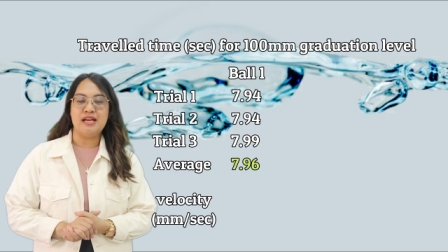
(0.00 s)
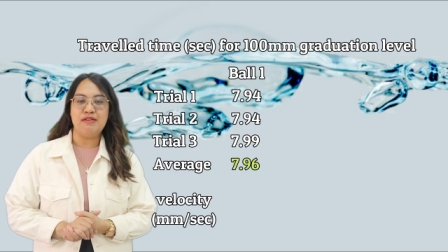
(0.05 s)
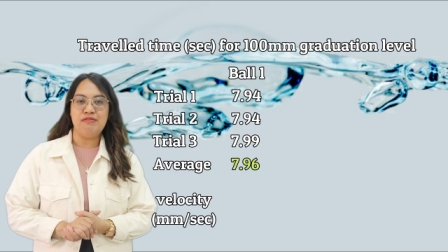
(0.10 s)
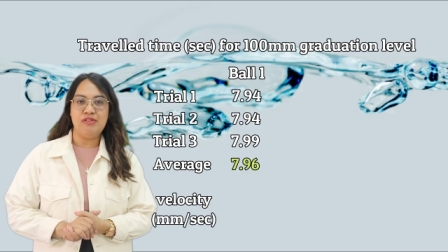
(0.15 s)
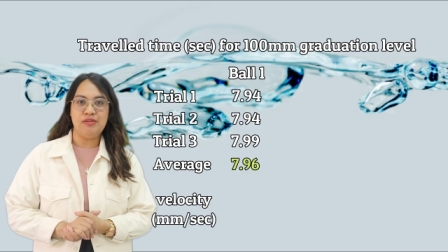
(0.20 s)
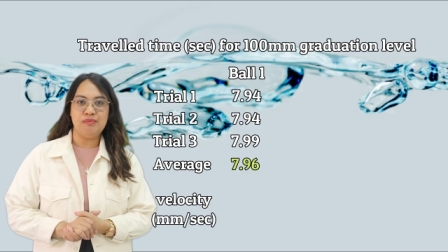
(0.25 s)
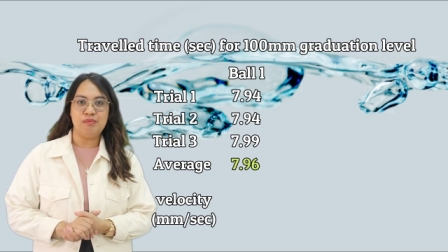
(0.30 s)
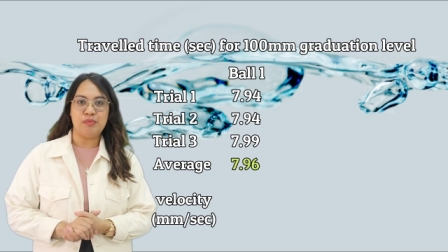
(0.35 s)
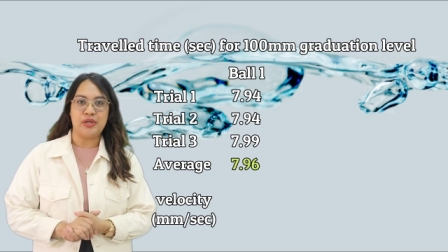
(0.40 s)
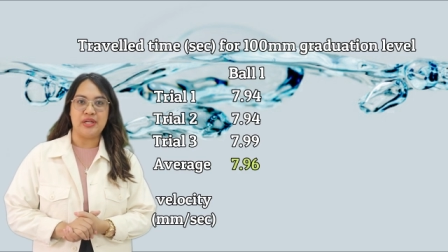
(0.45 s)

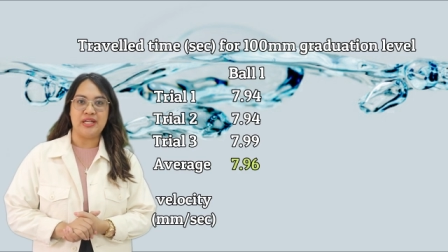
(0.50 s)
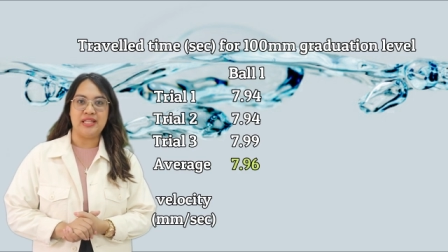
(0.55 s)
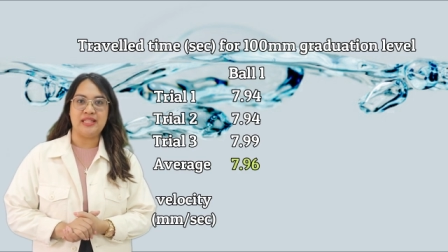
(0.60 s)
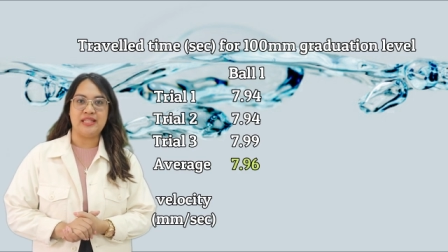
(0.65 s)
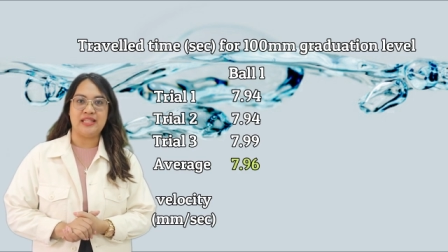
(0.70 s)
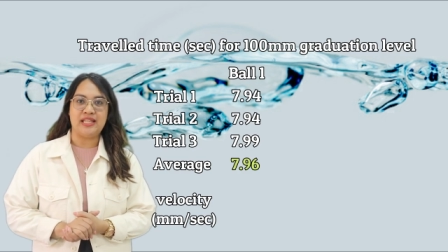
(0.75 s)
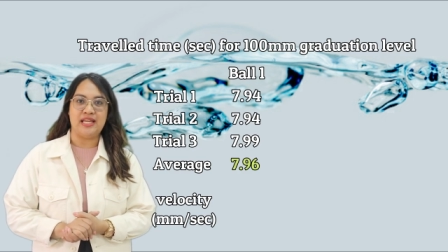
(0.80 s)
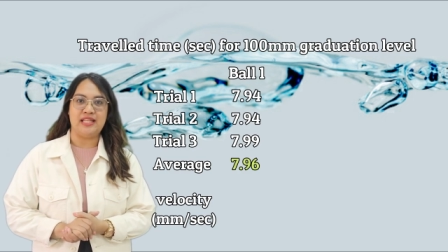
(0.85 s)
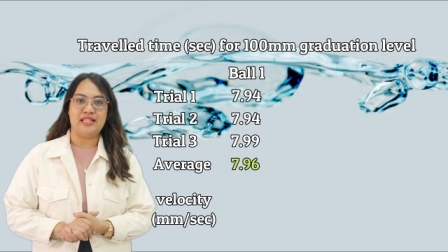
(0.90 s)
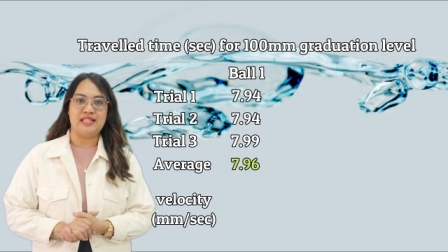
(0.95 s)

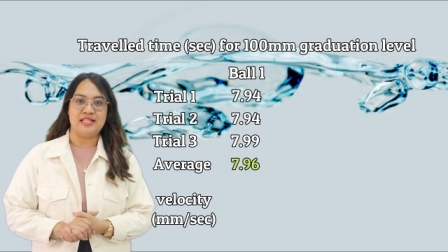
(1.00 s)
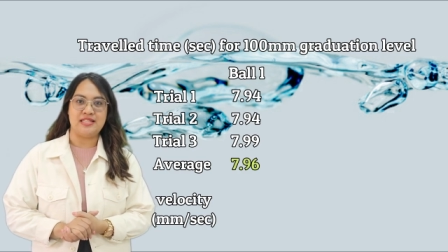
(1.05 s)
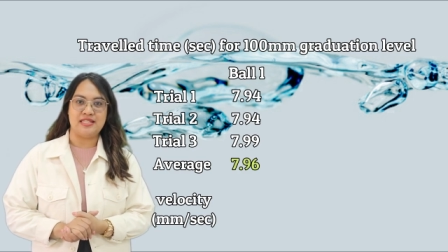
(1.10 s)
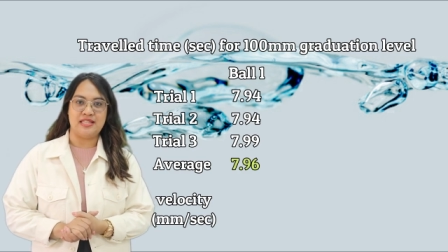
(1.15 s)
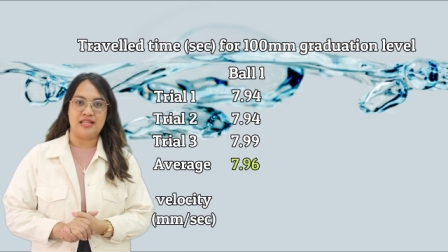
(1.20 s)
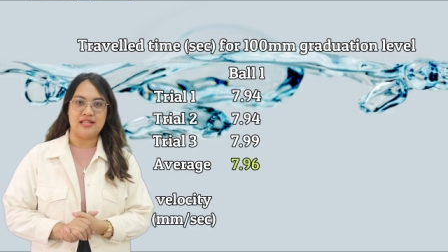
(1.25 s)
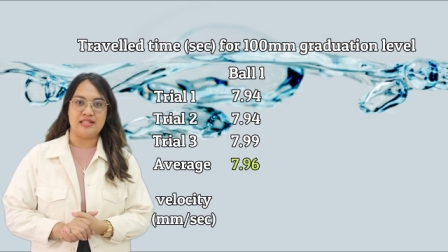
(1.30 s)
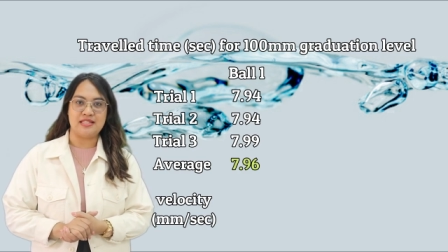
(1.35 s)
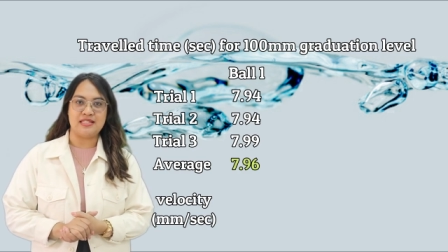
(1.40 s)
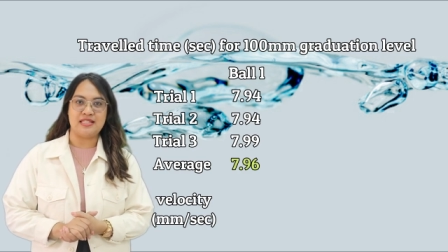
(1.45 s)

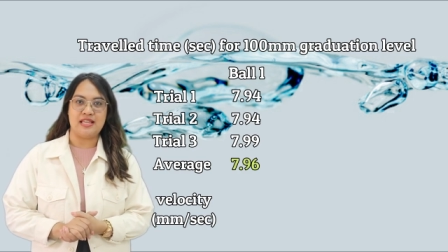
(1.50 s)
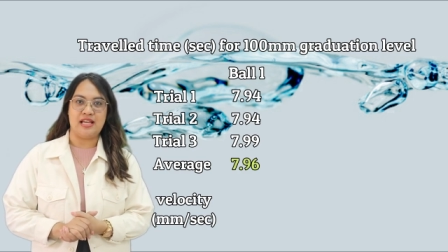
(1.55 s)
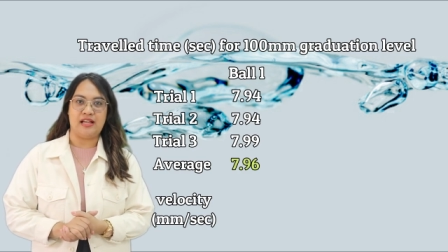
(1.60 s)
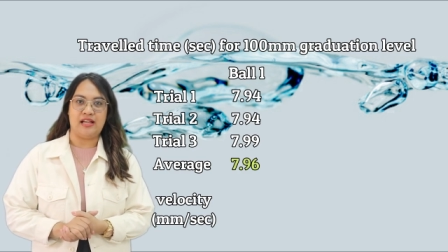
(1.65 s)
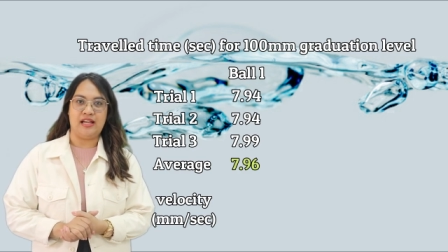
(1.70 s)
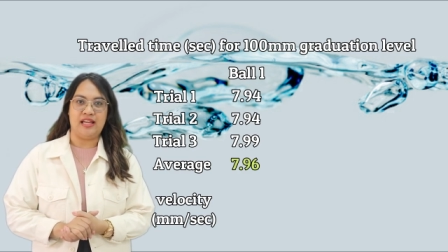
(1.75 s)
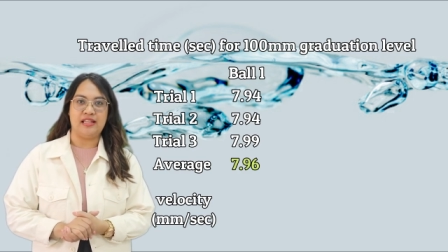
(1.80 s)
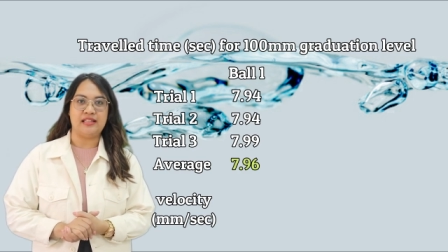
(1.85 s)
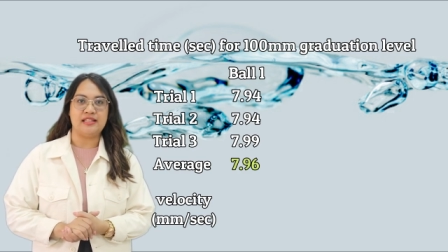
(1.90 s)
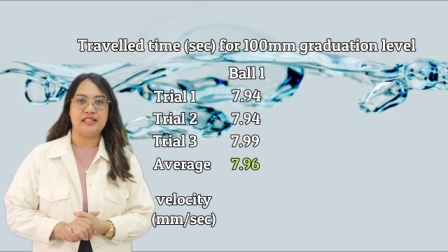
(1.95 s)
7.96
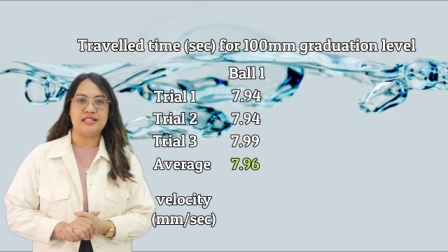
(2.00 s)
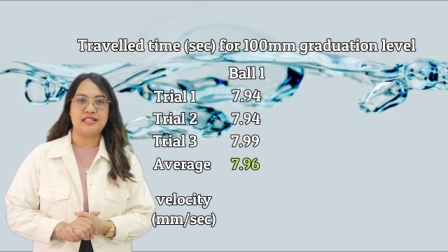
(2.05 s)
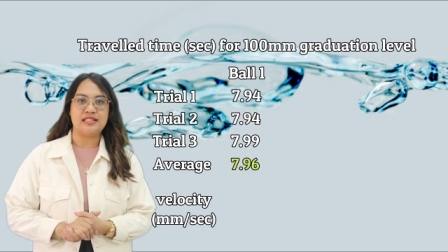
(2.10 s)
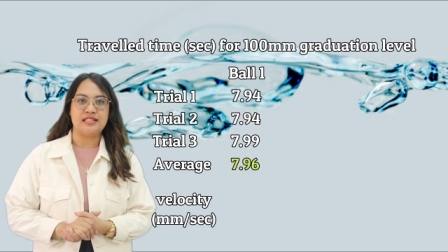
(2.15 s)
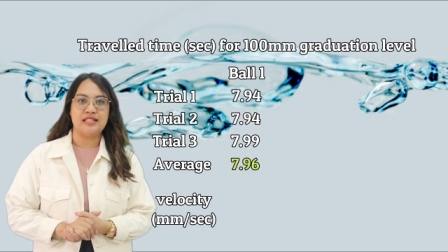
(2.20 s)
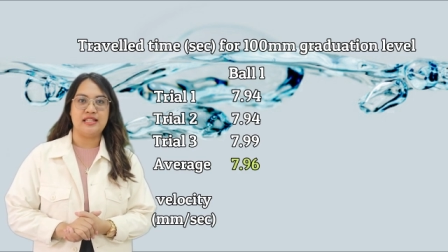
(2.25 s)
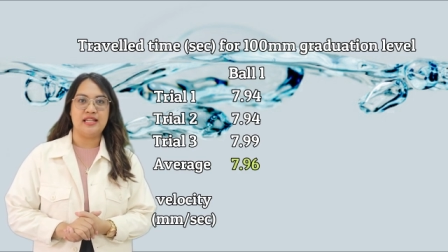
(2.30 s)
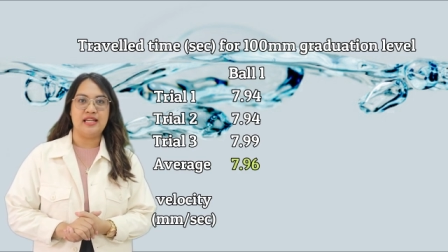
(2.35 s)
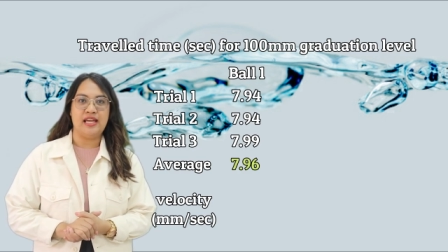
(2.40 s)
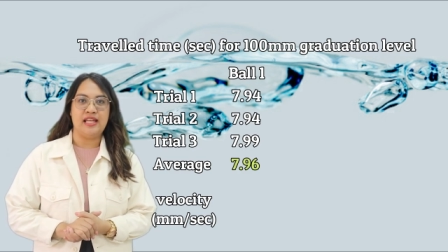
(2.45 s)

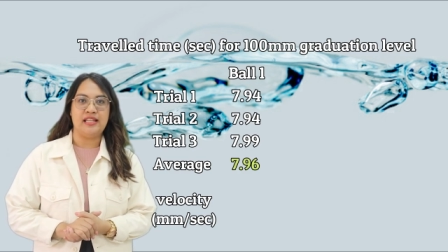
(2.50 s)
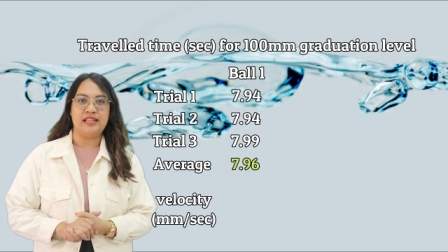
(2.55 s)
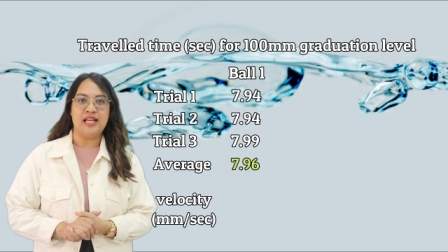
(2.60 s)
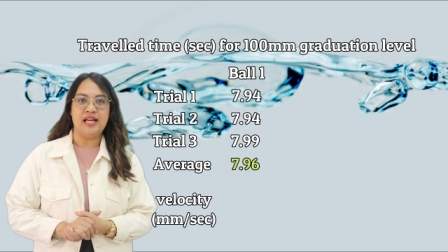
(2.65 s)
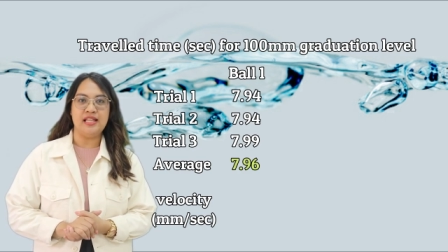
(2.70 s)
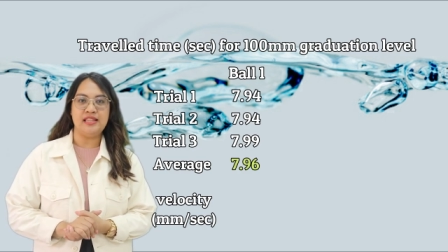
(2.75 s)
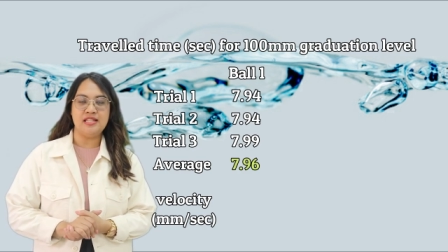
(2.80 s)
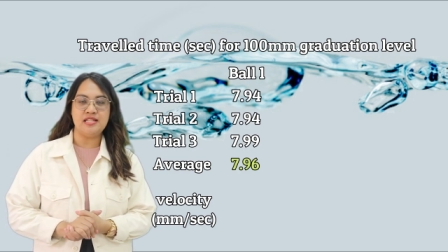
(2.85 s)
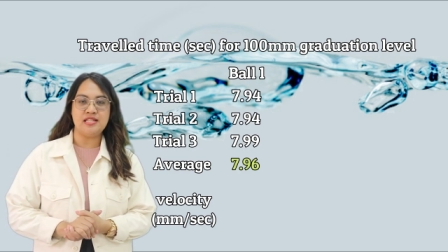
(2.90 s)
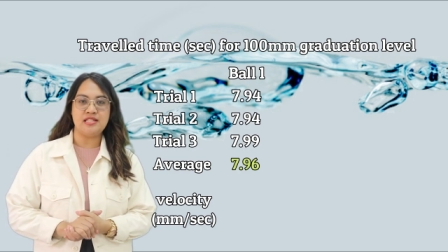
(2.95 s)
seconds. And
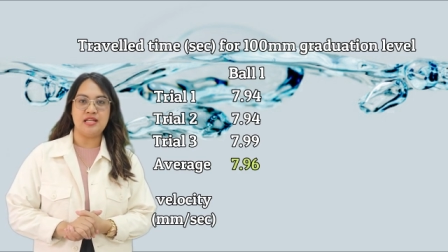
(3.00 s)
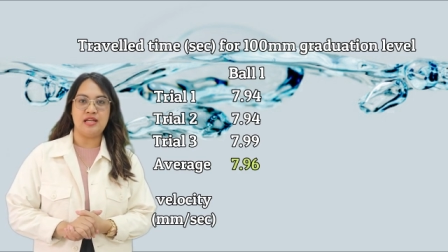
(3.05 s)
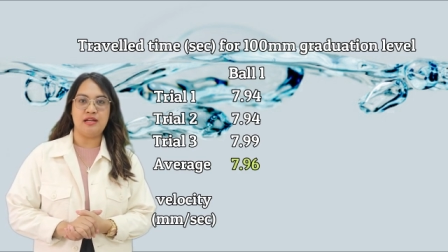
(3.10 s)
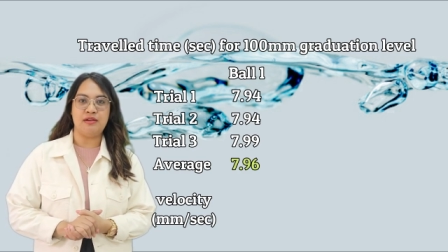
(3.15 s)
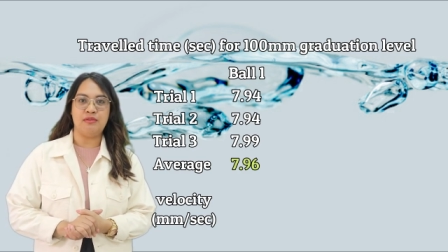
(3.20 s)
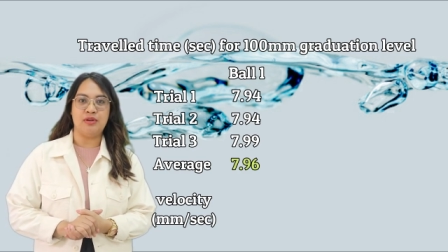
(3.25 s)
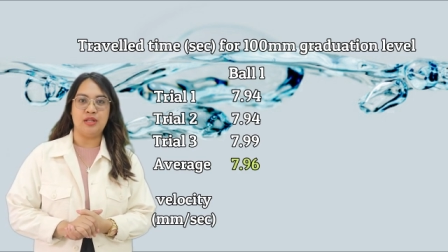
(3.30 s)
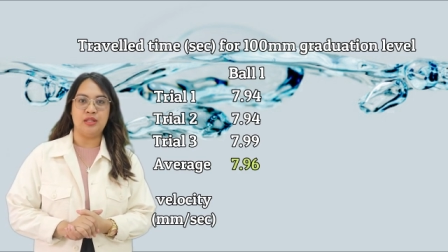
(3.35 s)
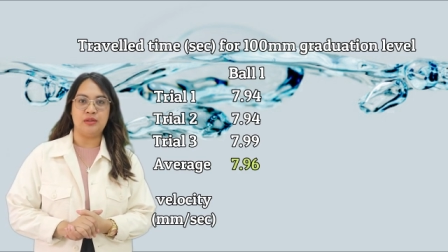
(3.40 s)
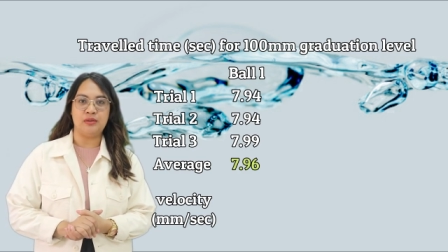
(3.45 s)
that is
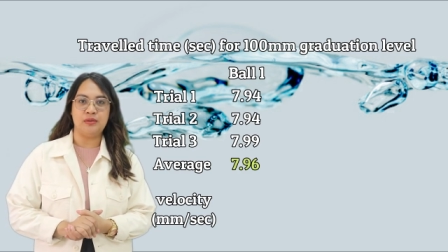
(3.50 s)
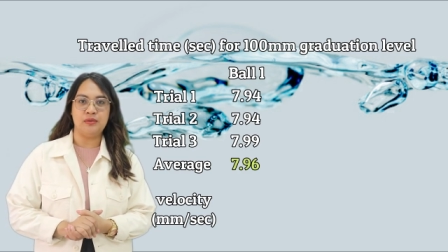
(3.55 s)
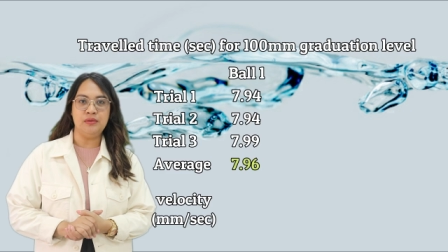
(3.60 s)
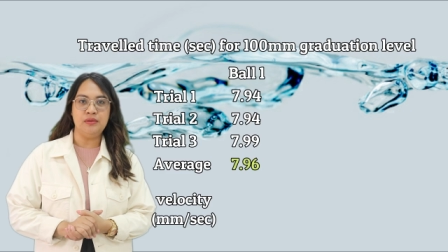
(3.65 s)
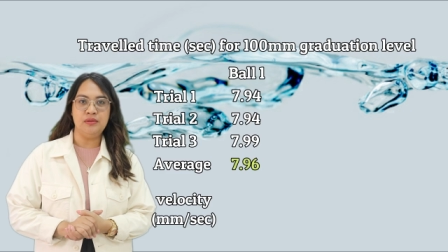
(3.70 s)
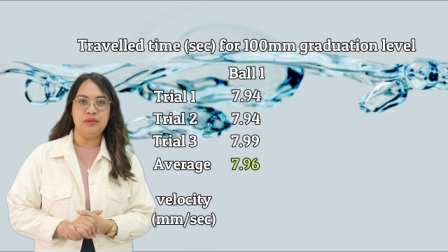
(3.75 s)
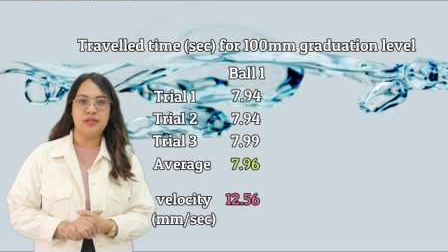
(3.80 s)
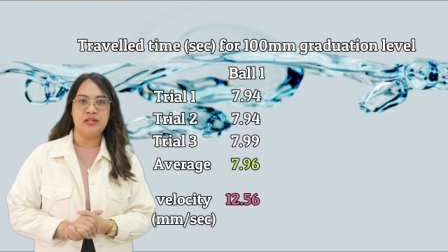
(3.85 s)
equal to